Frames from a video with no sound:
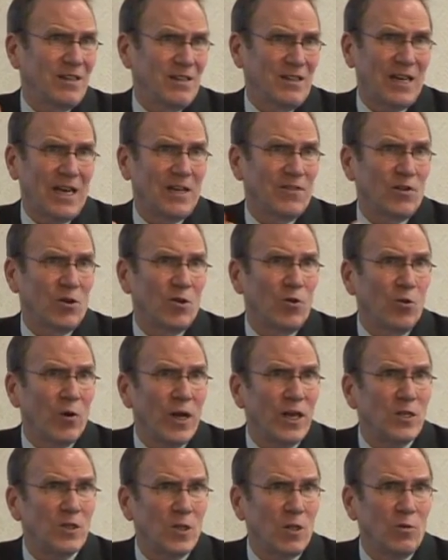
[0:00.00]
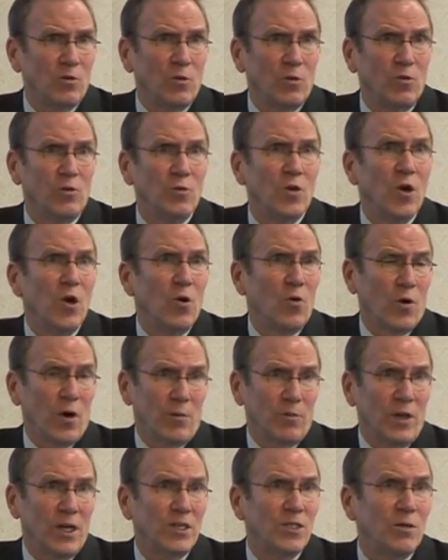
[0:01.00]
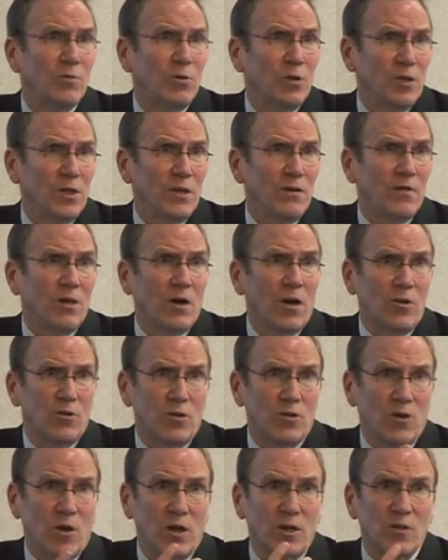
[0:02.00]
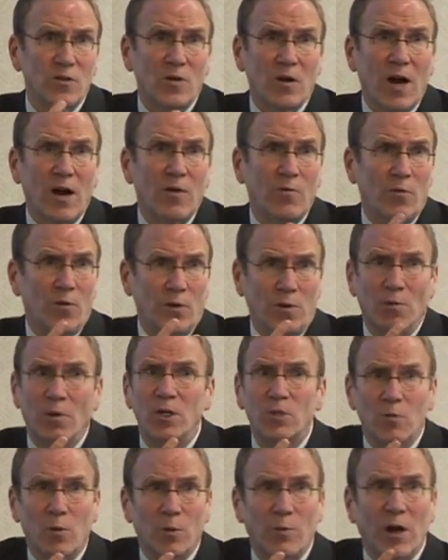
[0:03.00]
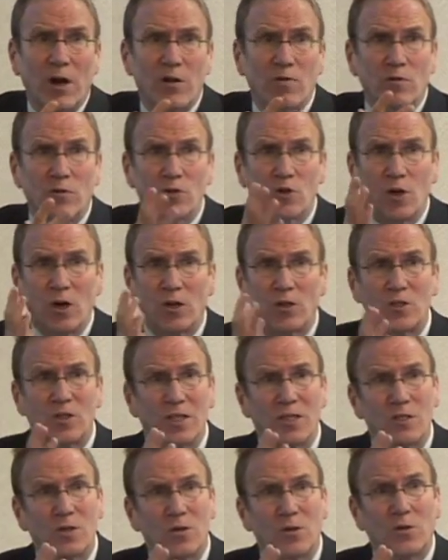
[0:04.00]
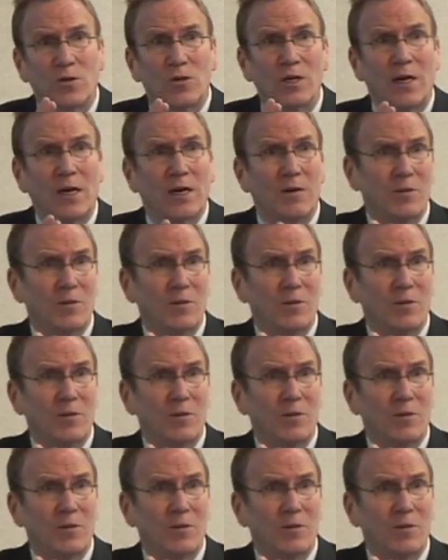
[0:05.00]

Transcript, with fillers: kind of a grazing wound where I'm led to believe that other dogs with much more powerful jaws tend to hold on.